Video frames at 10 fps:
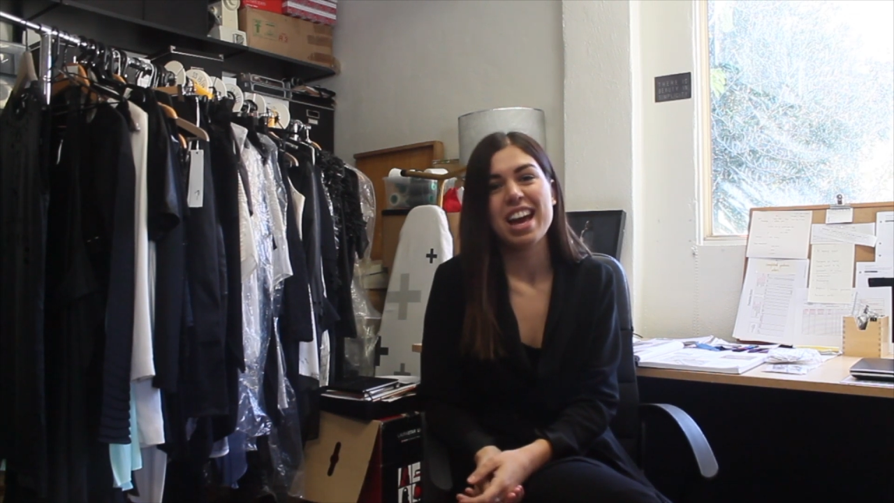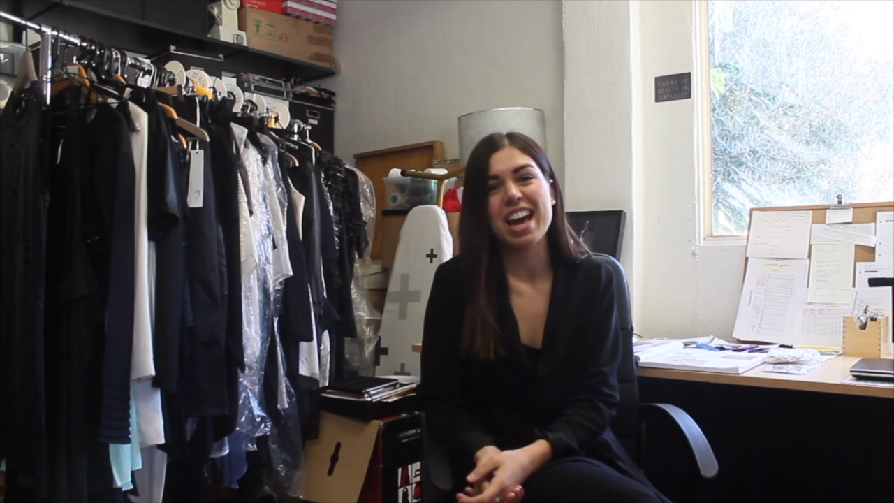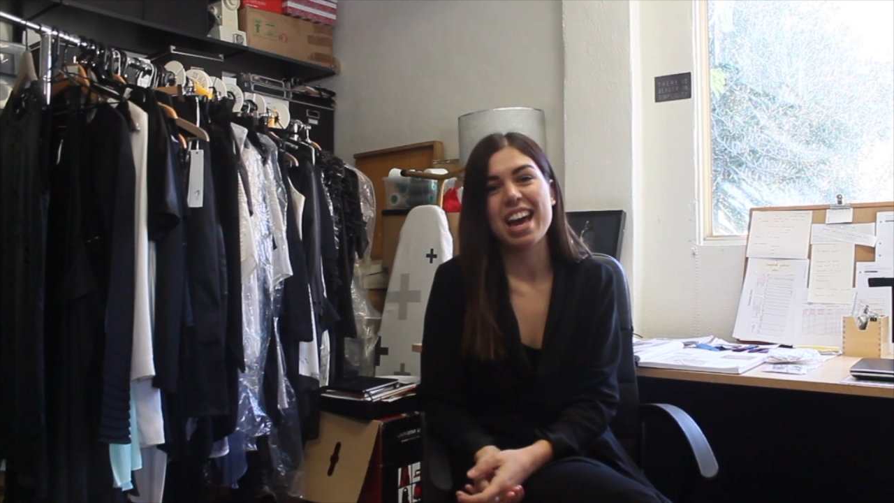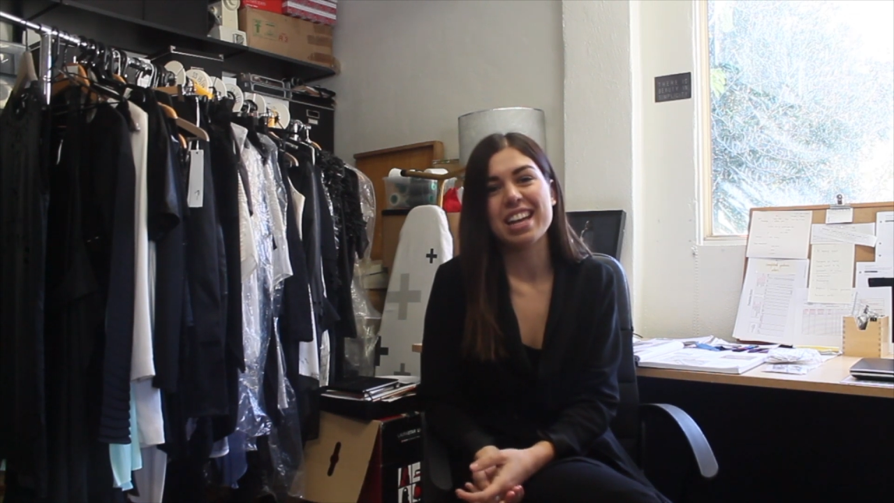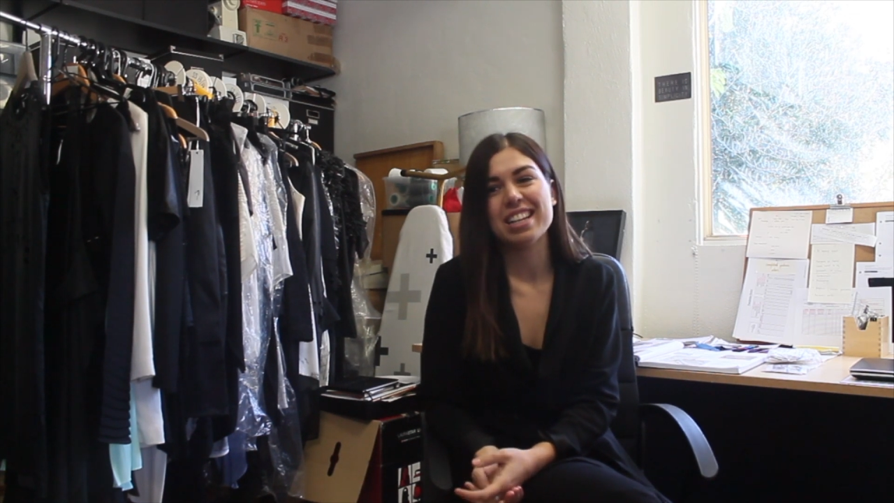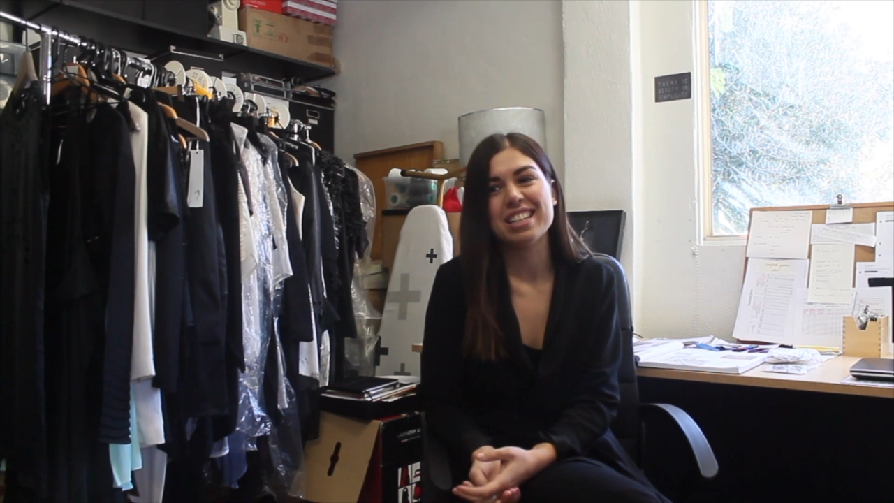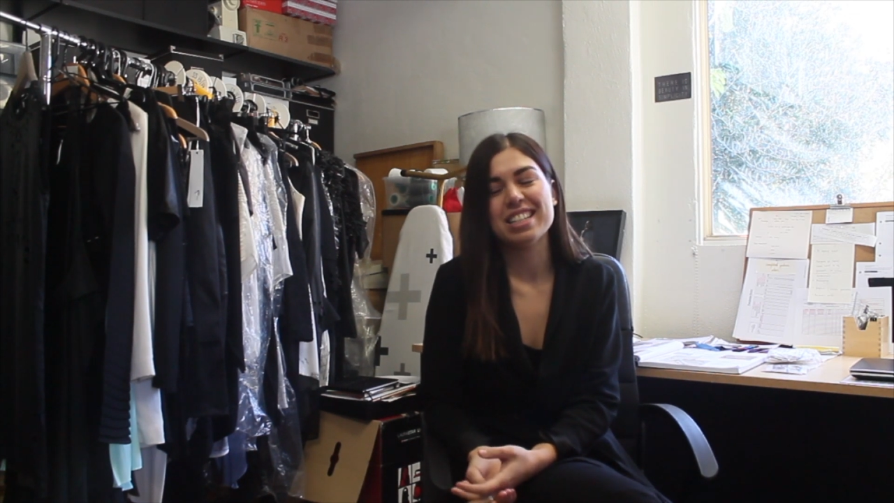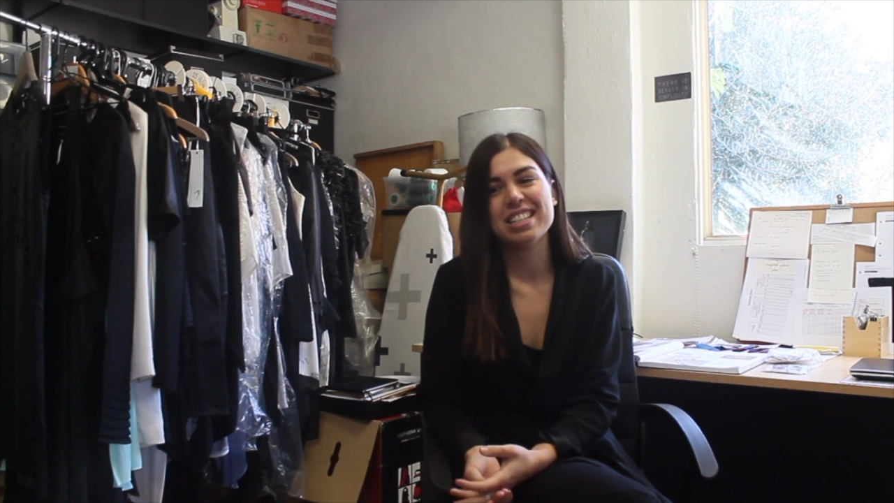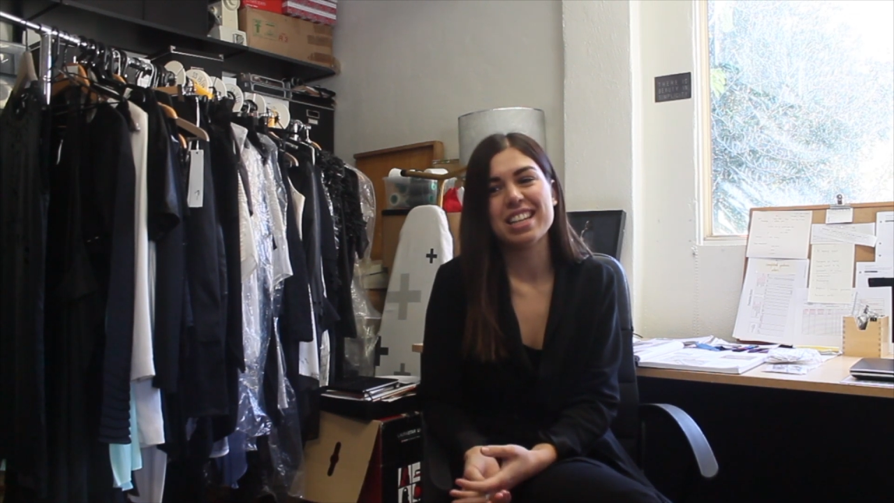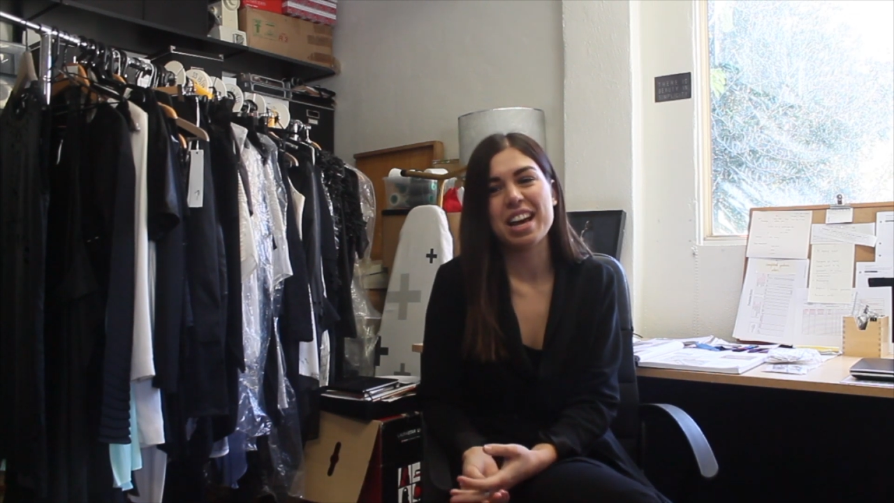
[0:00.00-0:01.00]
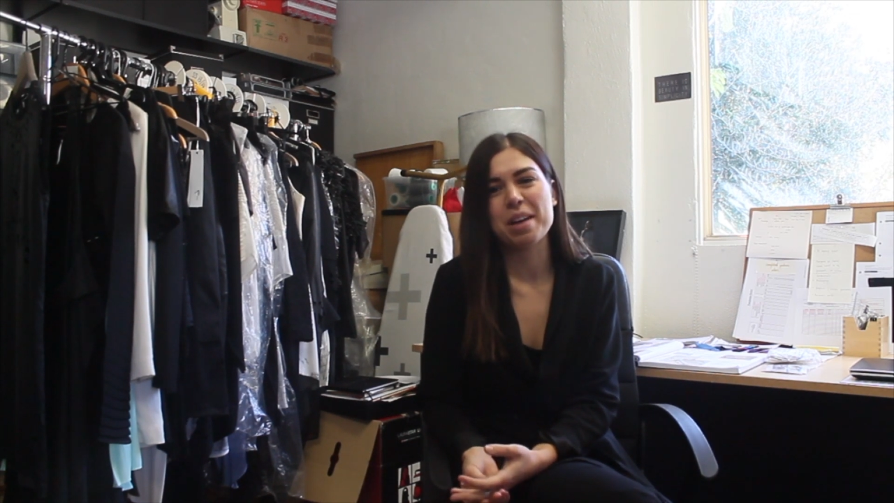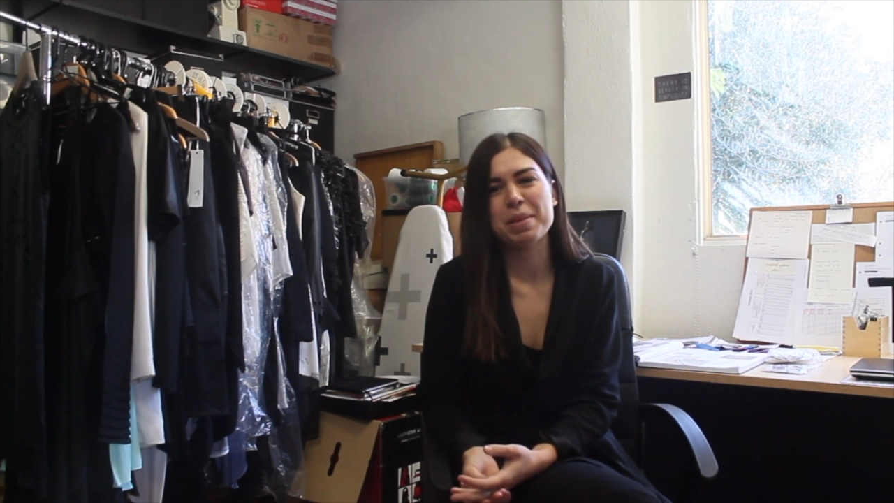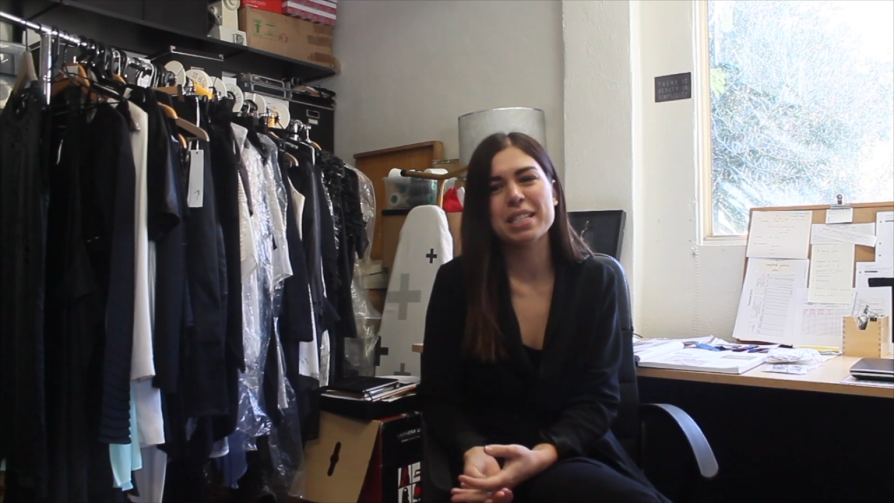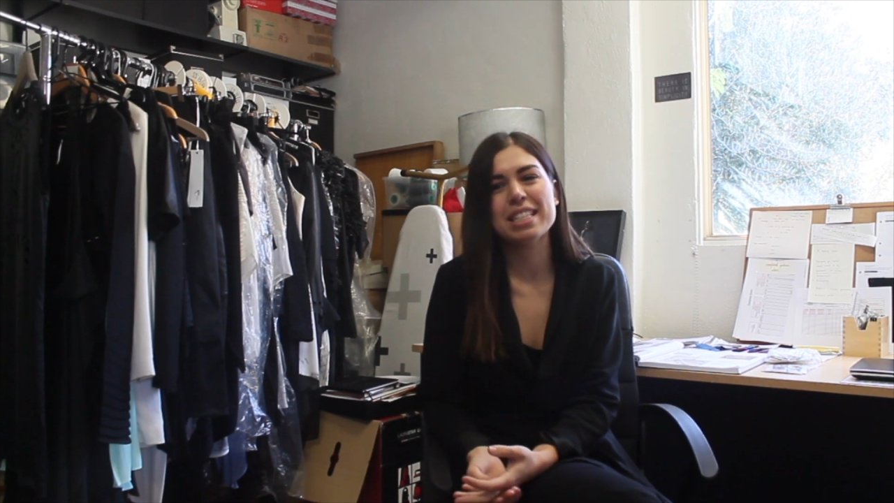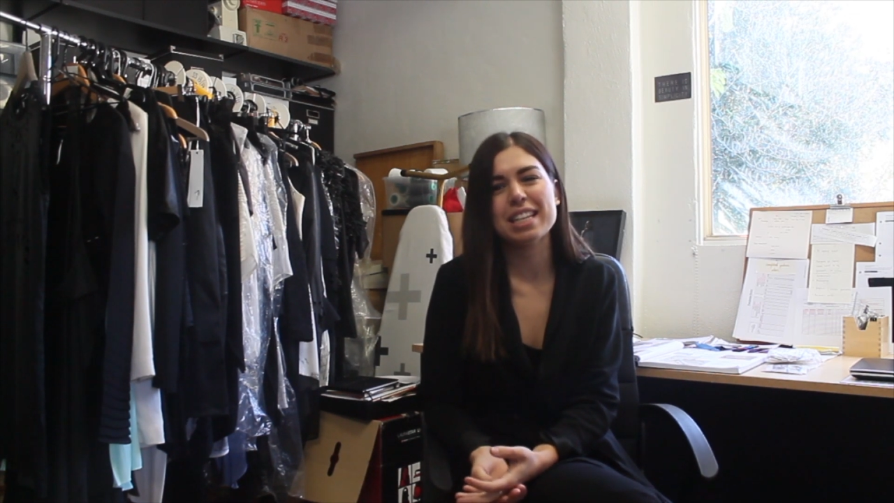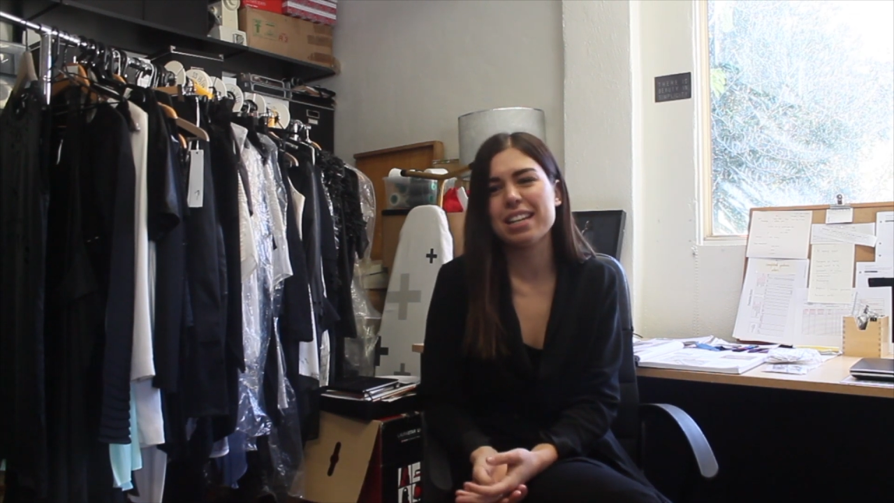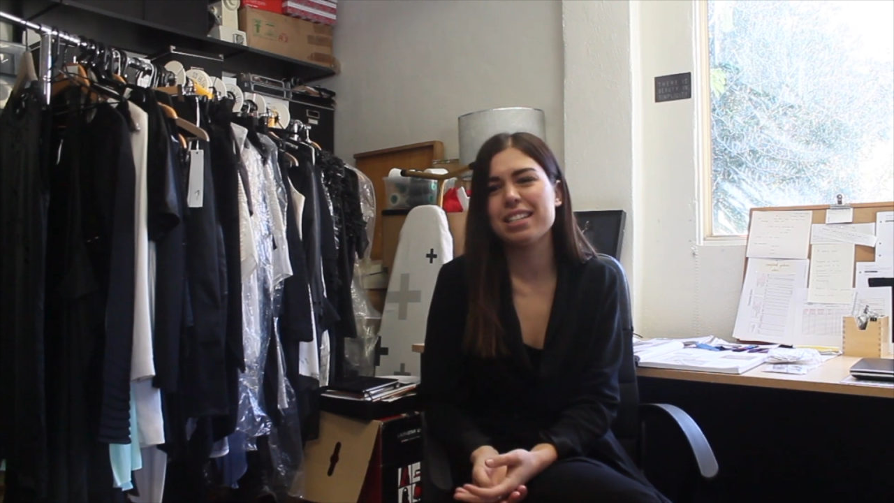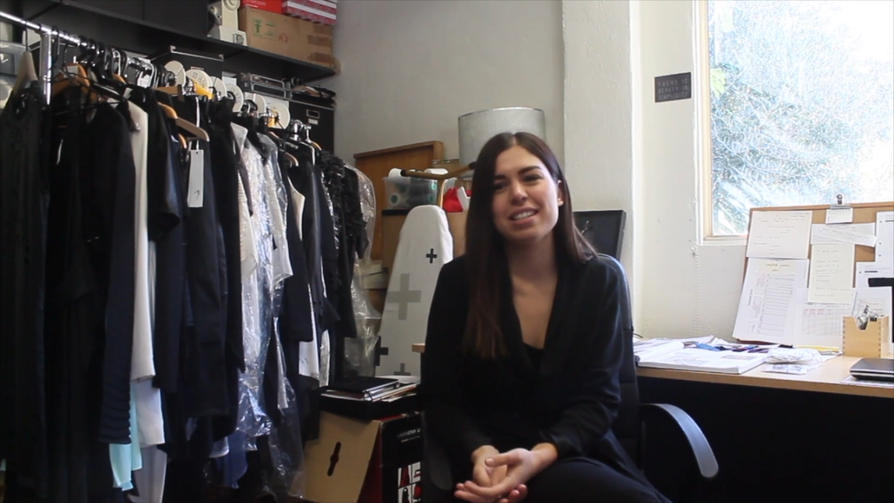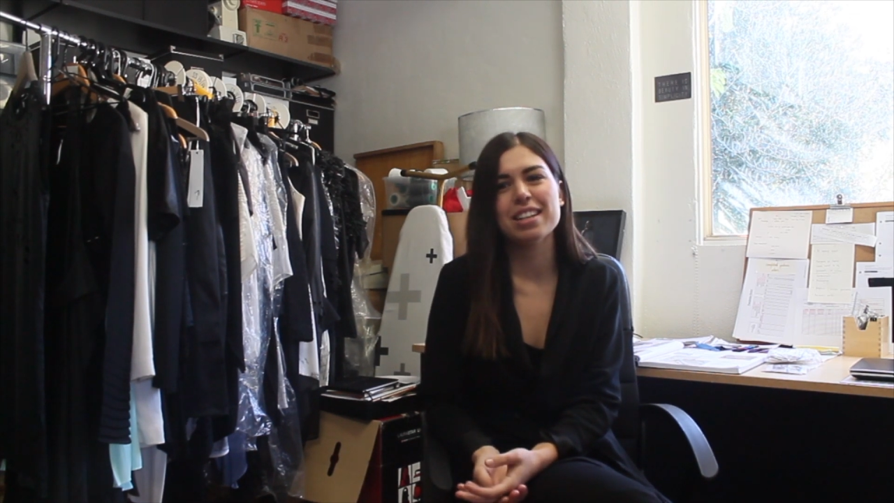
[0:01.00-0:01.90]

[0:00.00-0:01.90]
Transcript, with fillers: and um, instead